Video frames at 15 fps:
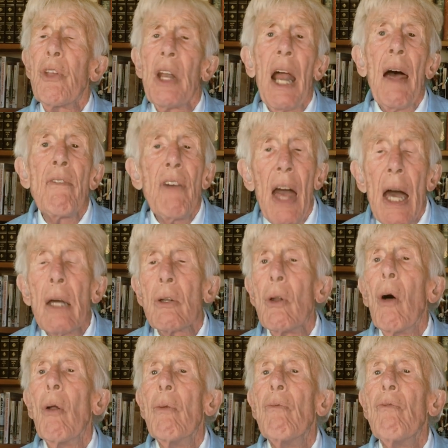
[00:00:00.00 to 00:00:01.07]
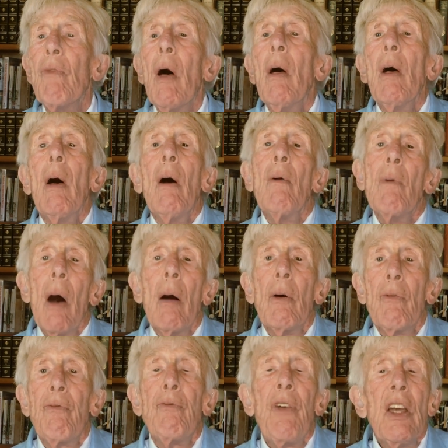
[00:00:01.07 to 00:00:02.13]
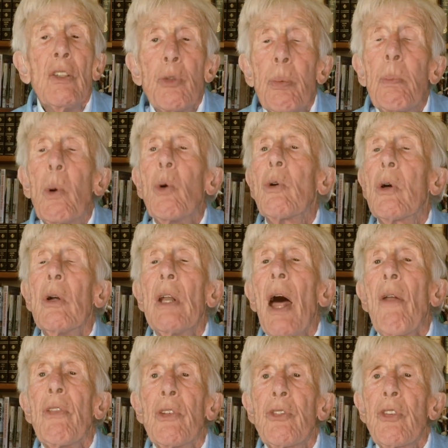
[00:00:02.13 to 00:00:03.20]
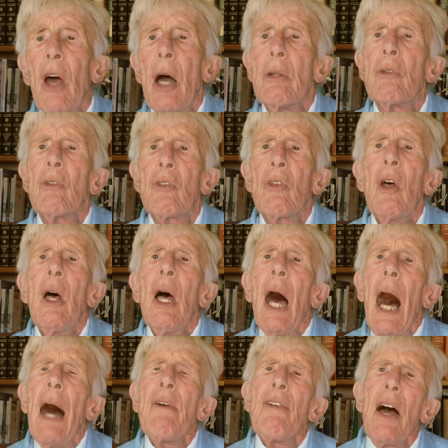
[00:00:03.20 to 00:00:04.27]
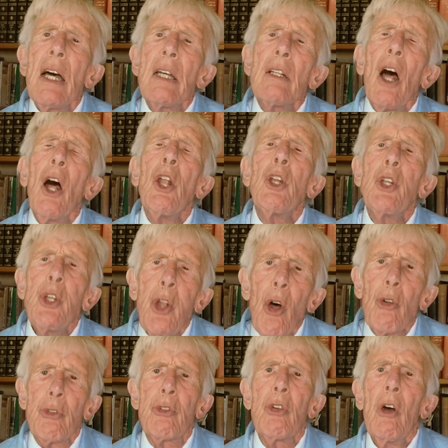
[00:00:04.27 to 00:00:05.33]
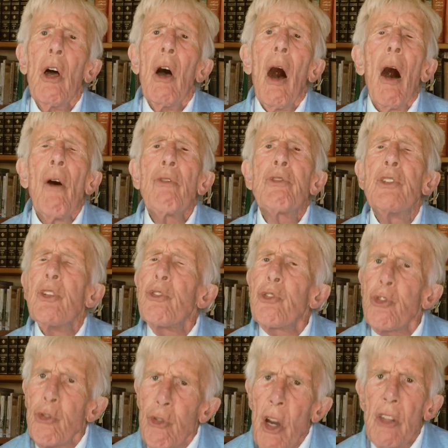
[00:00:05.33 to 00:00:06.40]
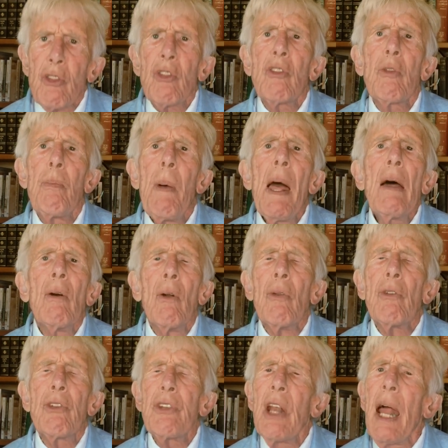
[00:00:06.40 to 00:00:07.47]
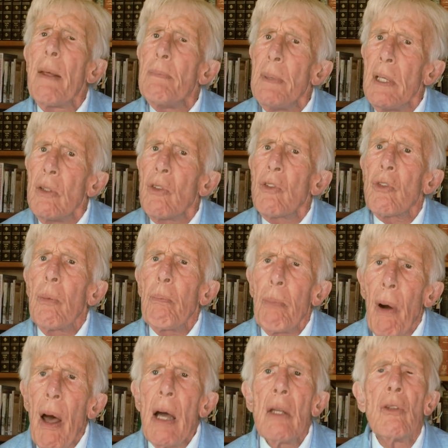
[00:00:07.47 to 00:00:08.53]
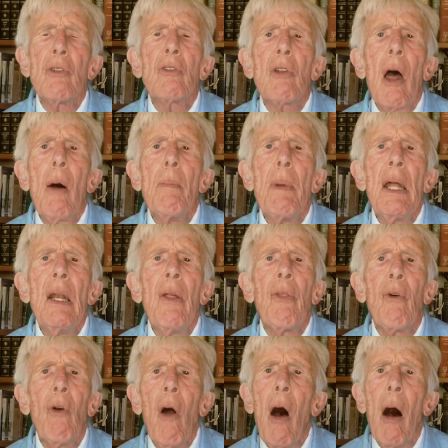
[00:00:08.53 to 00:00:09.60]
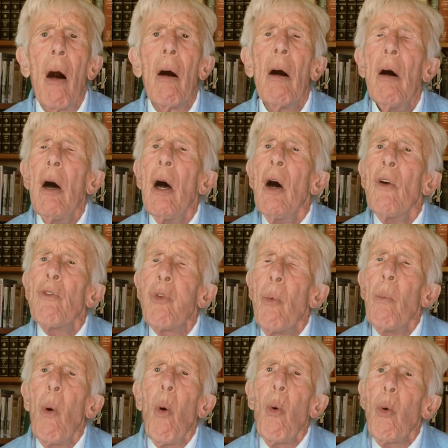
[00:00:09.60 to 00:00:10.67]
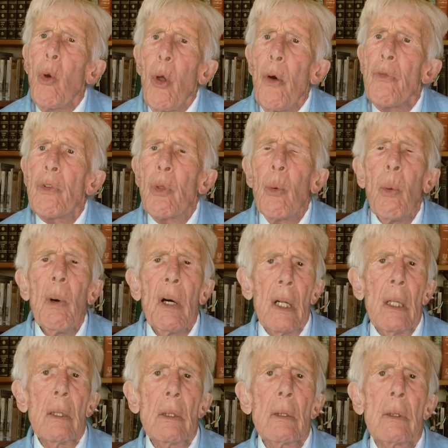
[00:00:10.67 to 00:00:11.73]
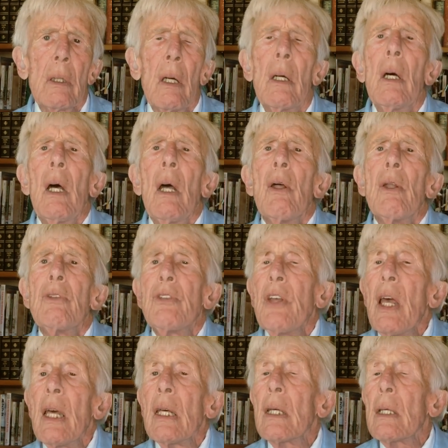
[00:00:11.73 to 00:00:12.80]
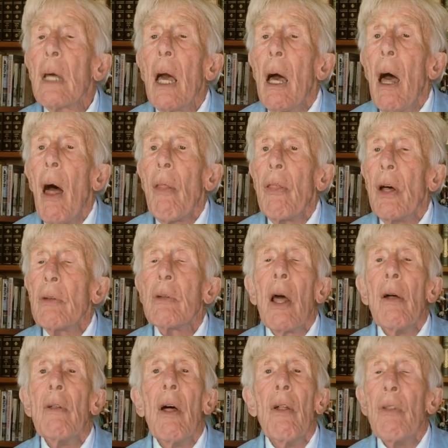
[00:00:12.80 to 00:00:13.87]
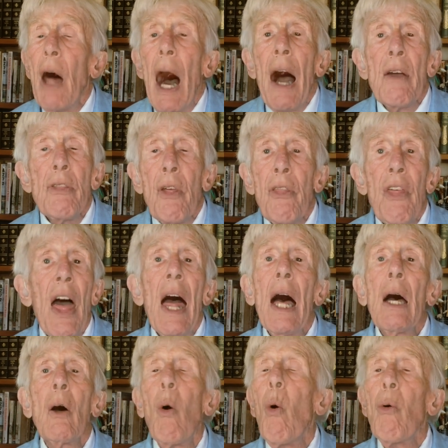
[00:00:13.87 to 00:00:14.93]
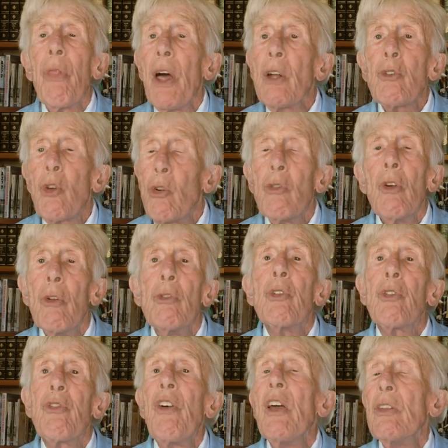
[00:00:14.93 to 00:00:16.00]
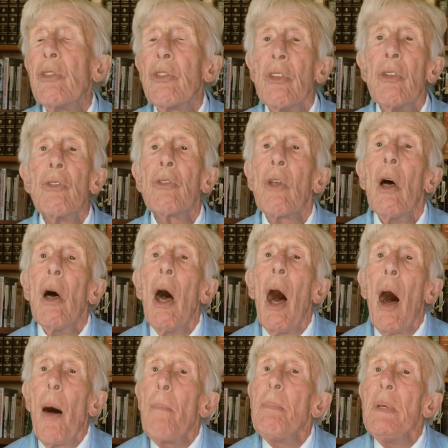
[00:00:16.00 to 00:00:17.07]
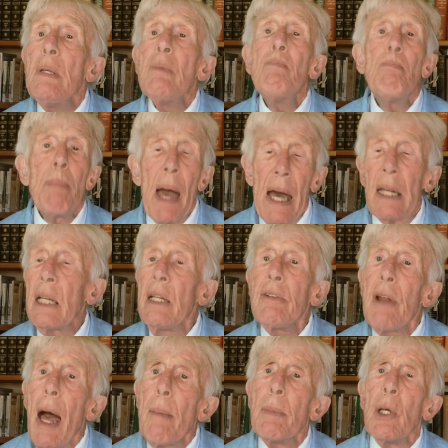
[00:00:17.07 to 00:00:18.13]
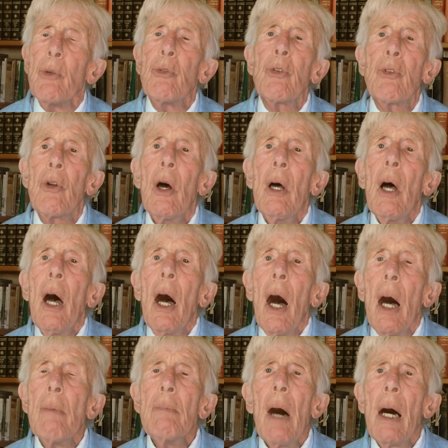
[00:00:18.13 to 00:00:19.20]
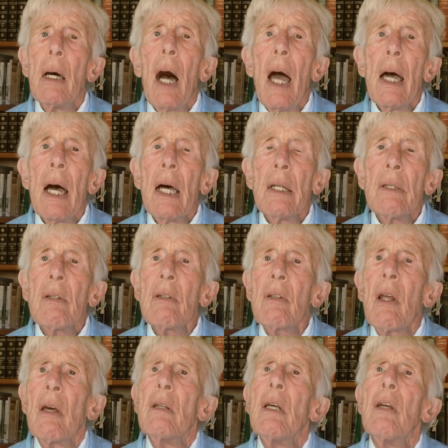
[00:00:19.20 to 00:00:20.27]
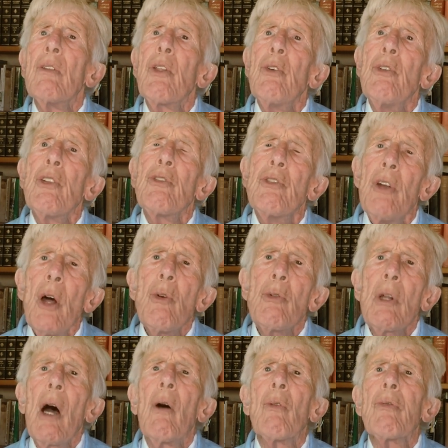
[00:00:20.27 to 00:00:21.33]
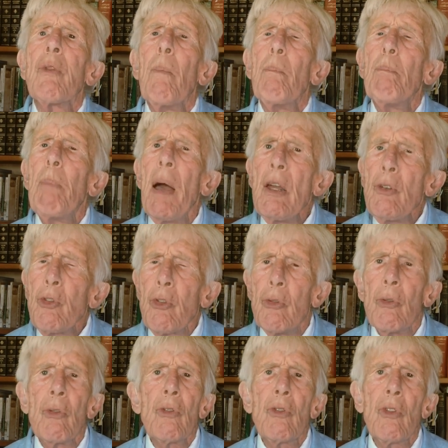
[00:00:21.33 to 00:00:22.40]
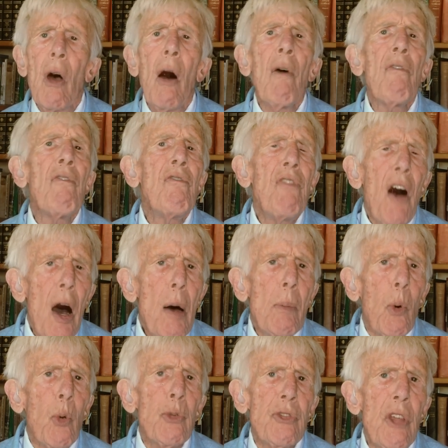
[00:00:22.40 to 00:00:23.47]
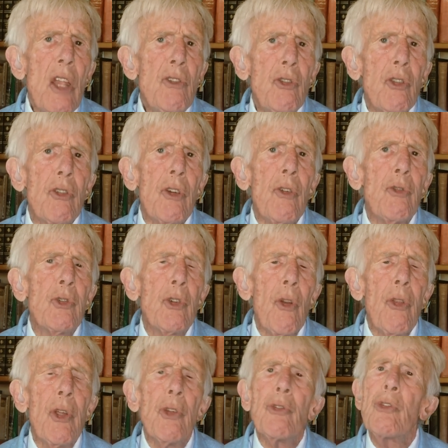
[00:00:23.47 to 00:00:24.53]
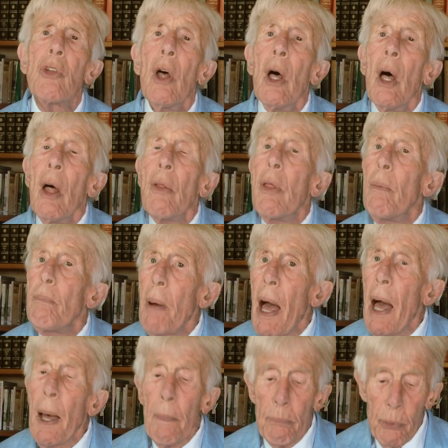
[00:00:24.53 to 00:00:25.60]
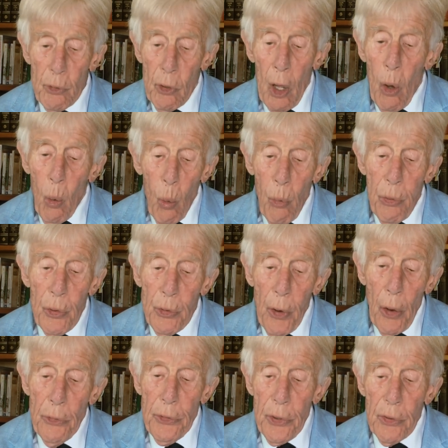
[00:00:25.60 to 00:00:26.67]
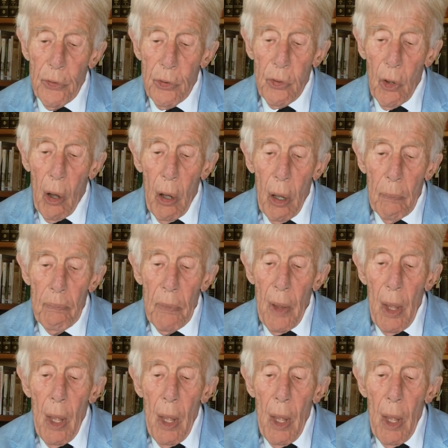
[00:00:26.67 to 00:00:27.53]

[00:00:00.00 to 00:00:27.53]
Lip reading: that I've had on Facebook and other sites, I've had a lot of distressed parents, and I've been surprised how many there are from all over the world saying that either their or their children's faces have been badly damaged. And there is no doubt that patients are far more sensitive to this than perhaps orthodontists are.